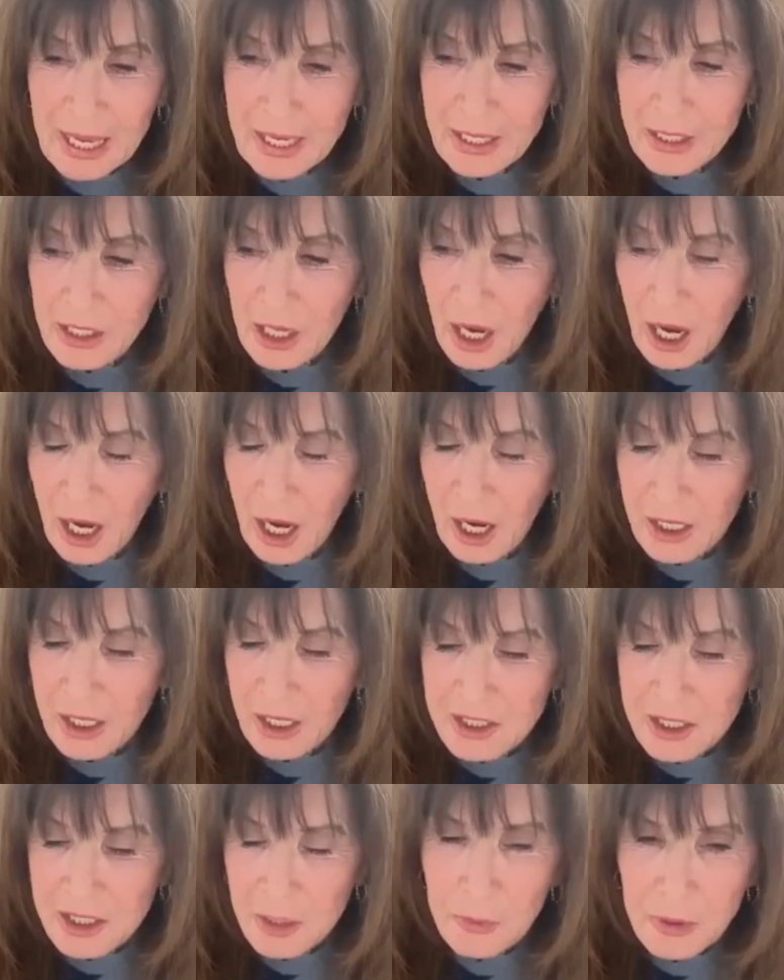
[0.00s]
And
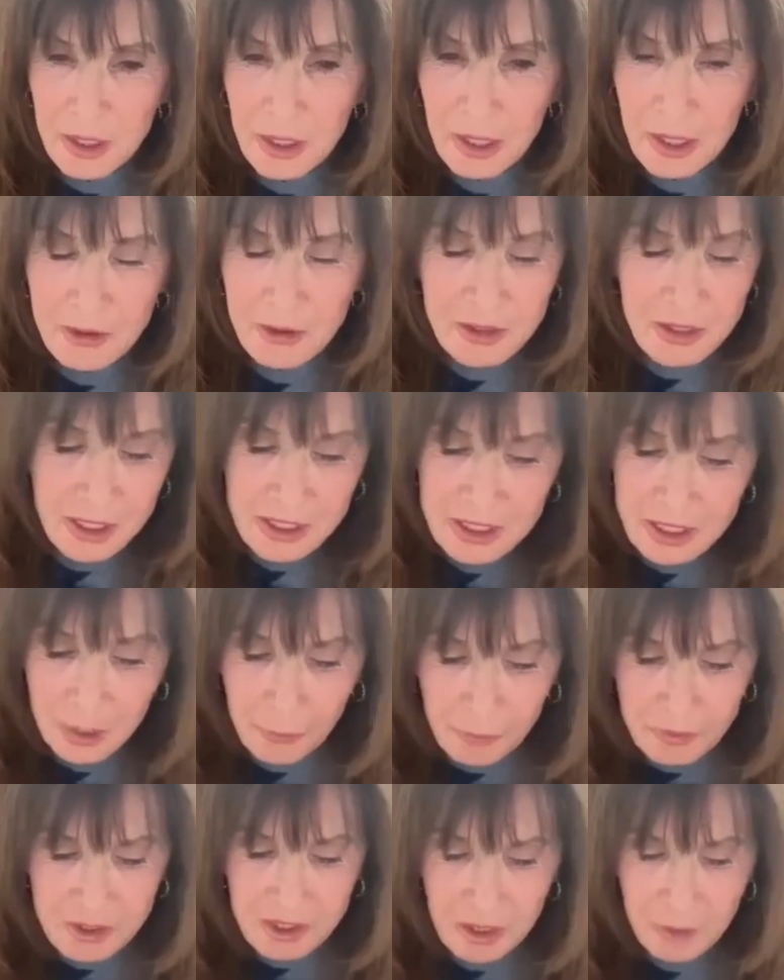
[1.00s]
here's an
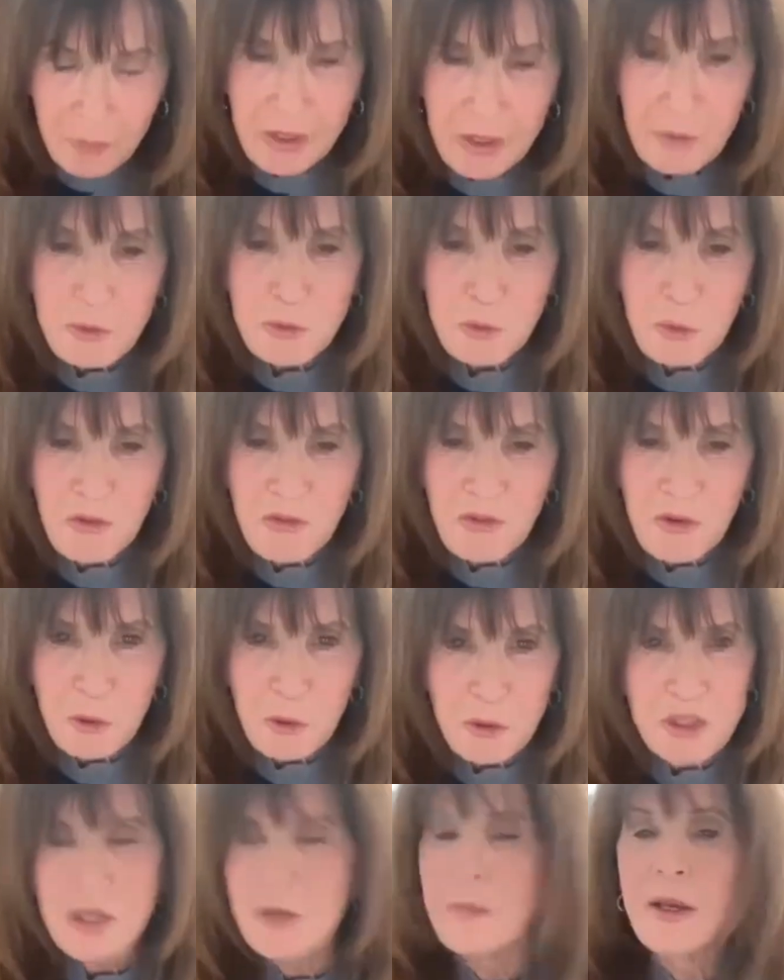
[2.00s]
example. Somebody was
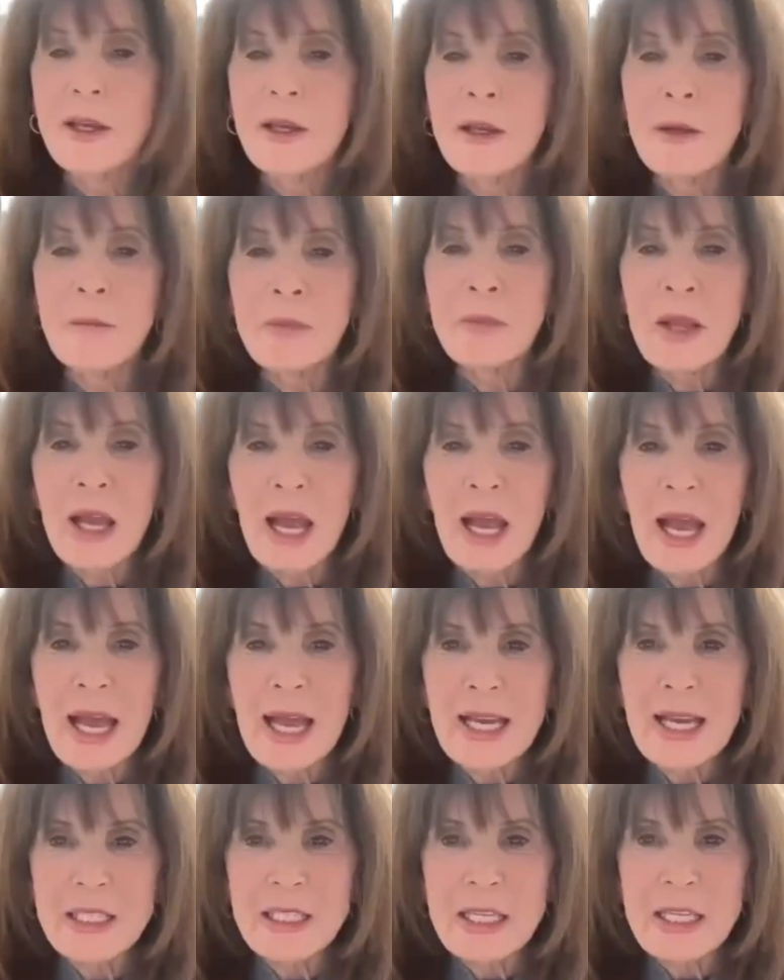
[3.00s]
referred to me,
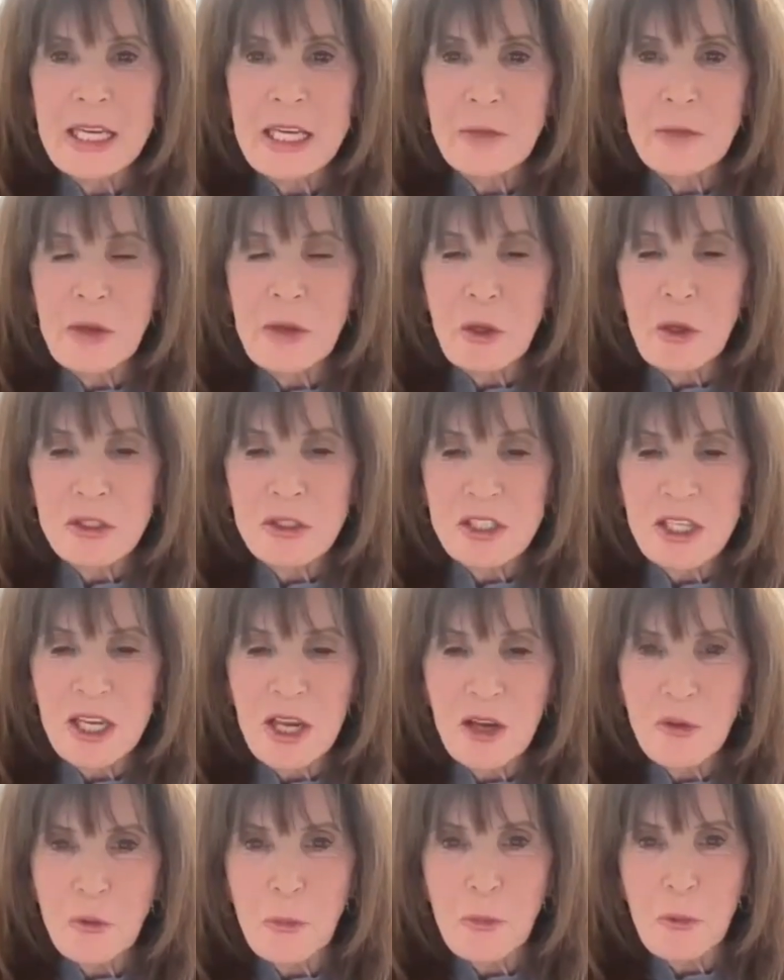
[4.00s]
and because
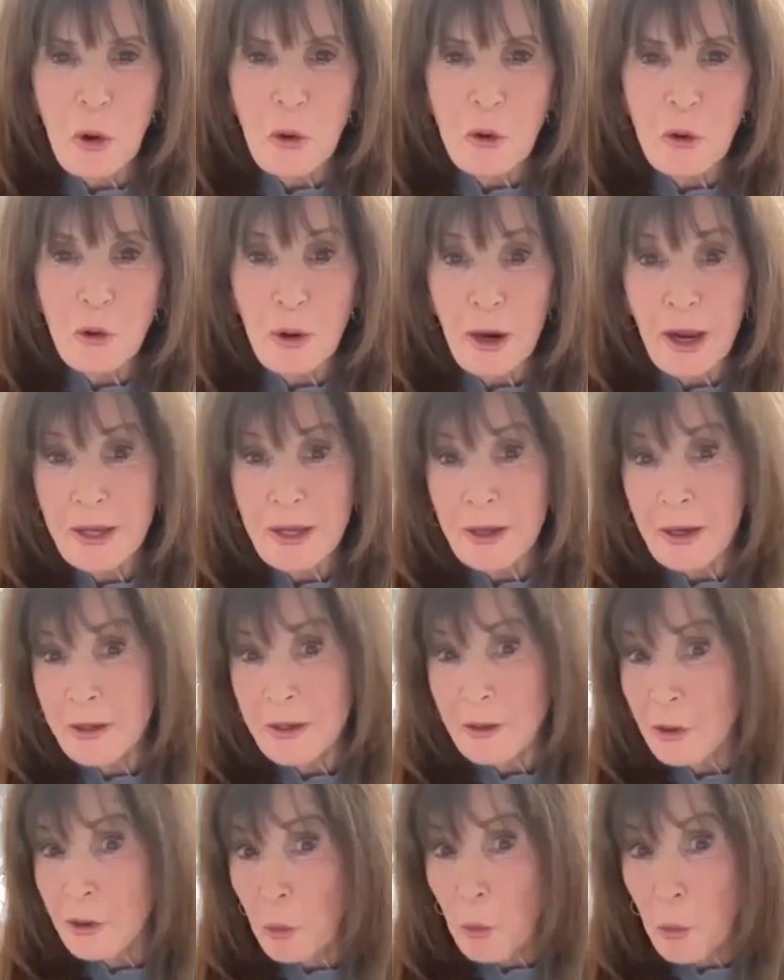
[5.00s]
the other broker,
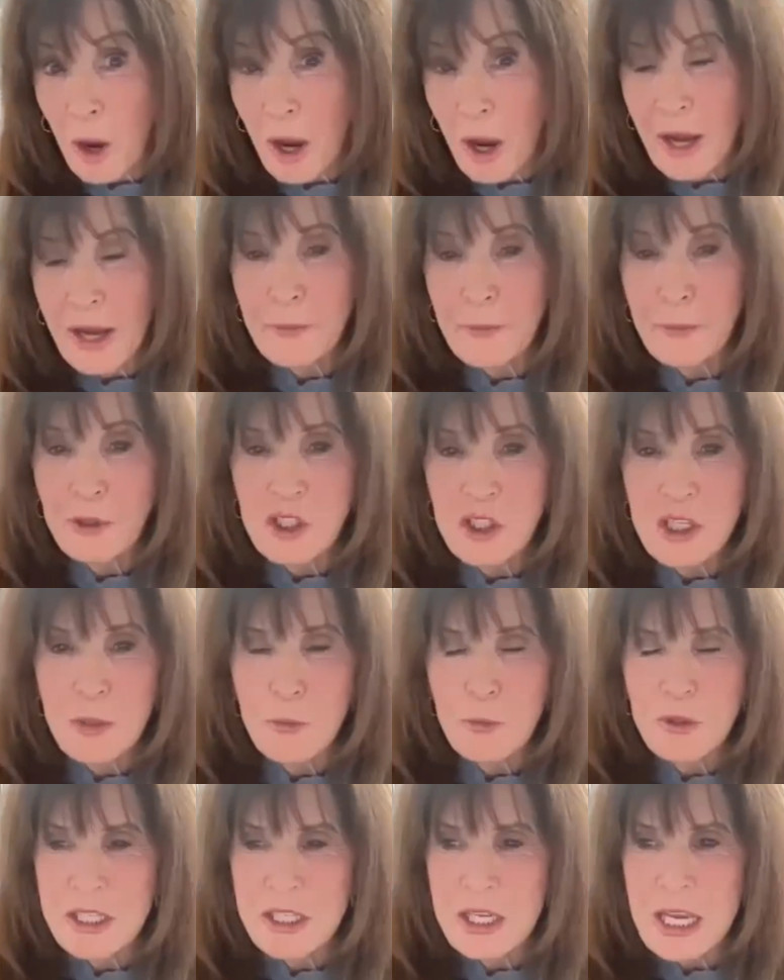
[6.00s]
I don't know why, but
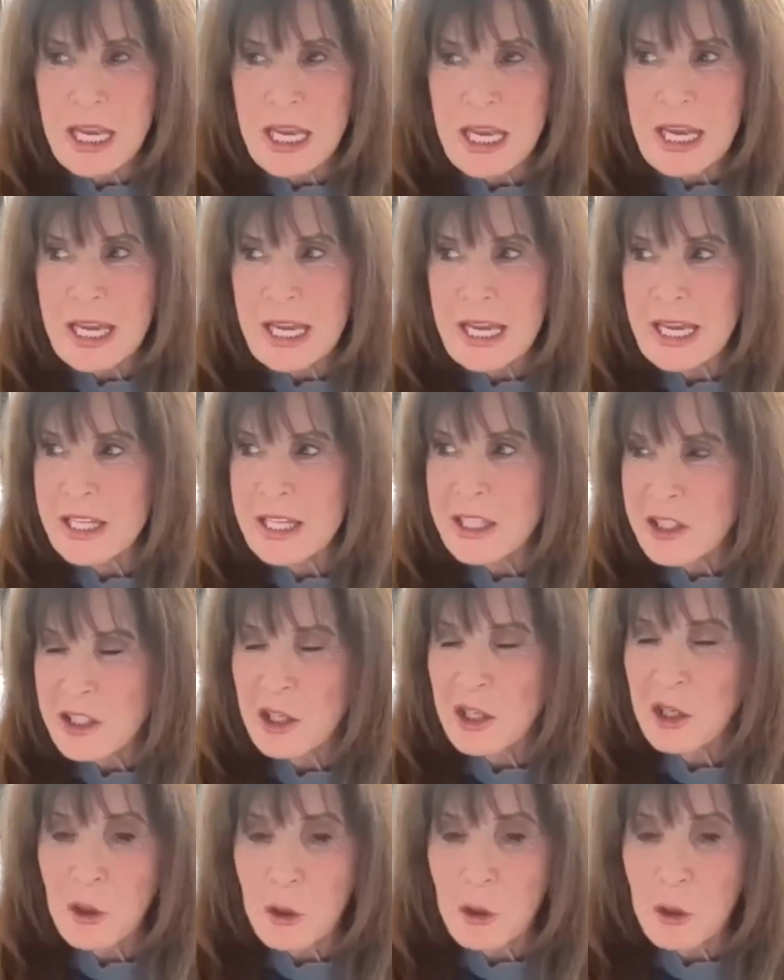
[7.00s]
she was
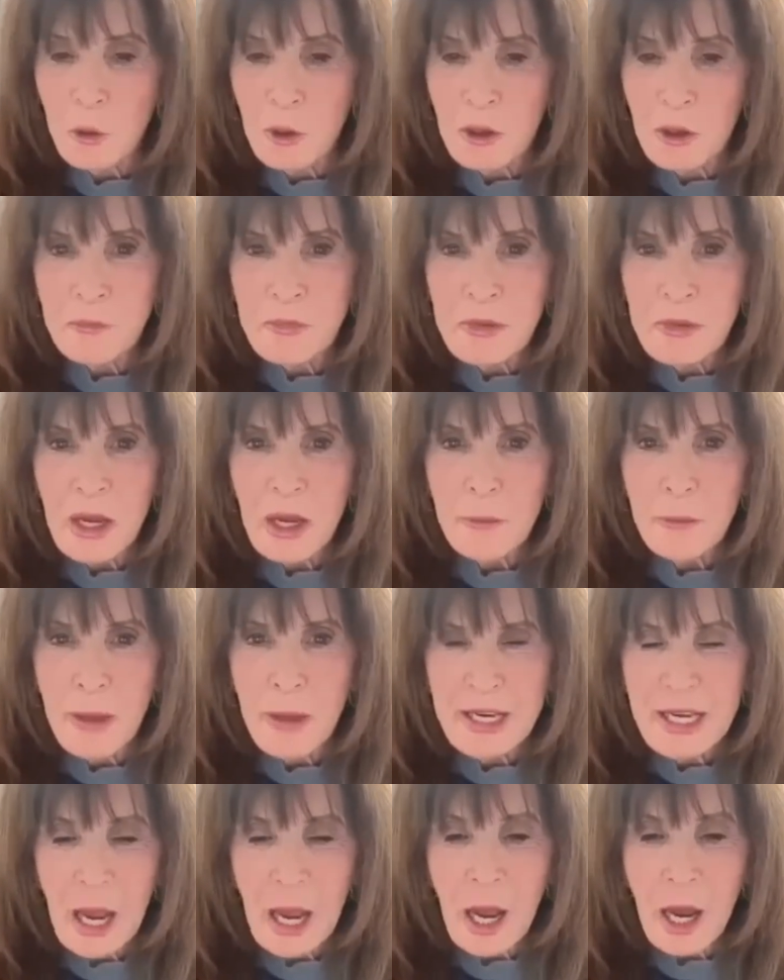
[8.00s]
insecure
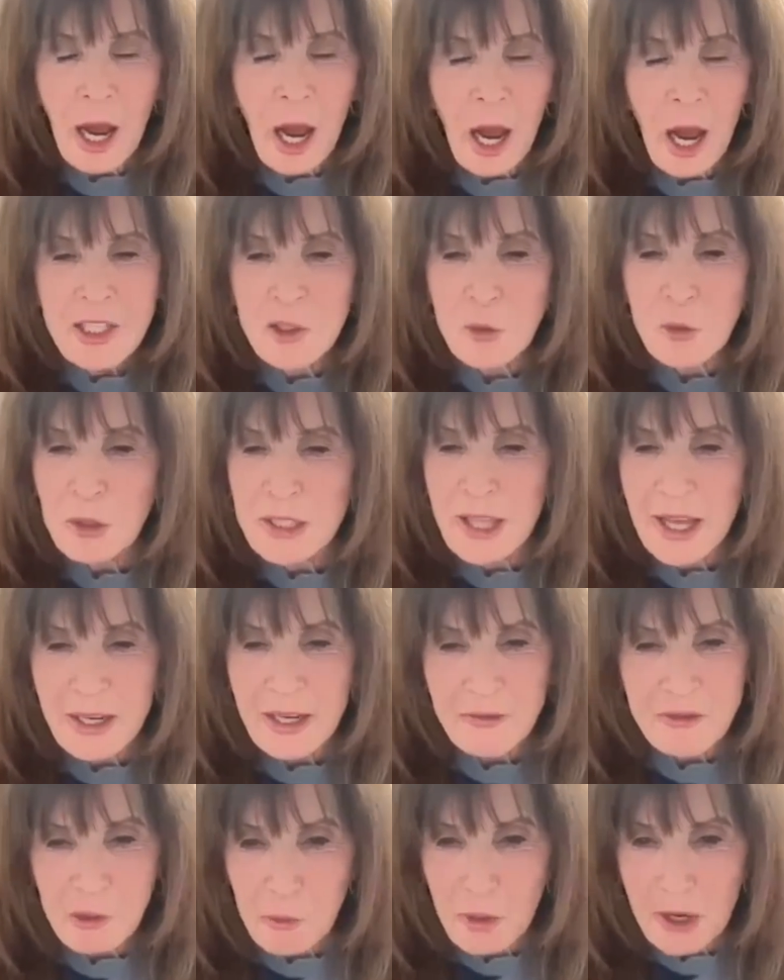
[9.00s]
about it. I do a
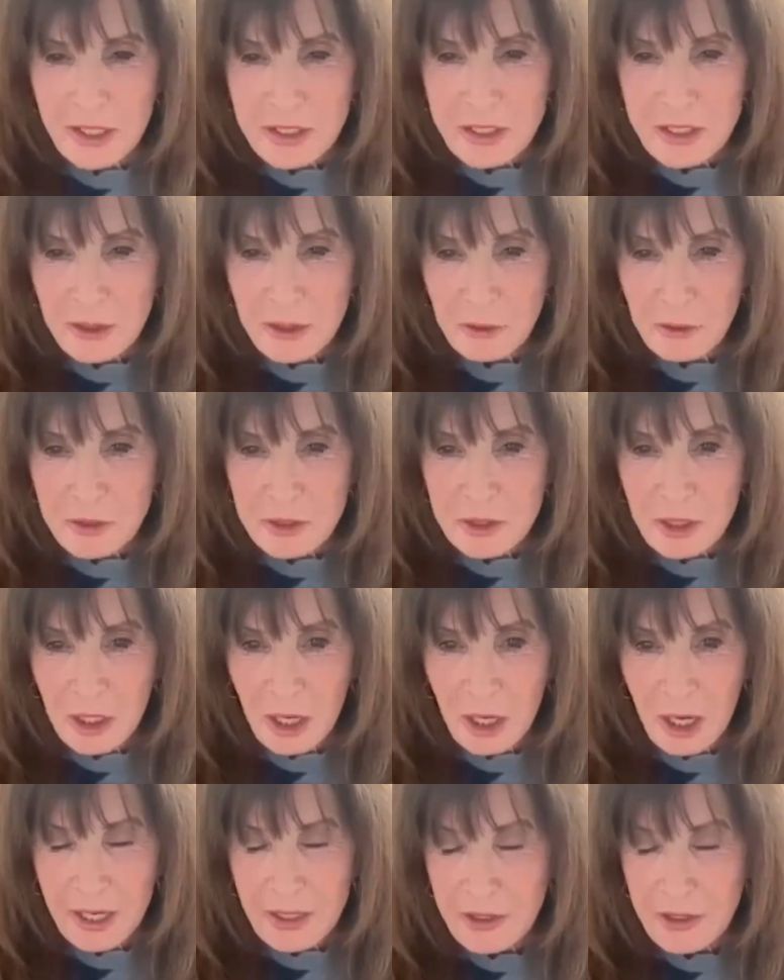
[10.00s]
lot of direct deals.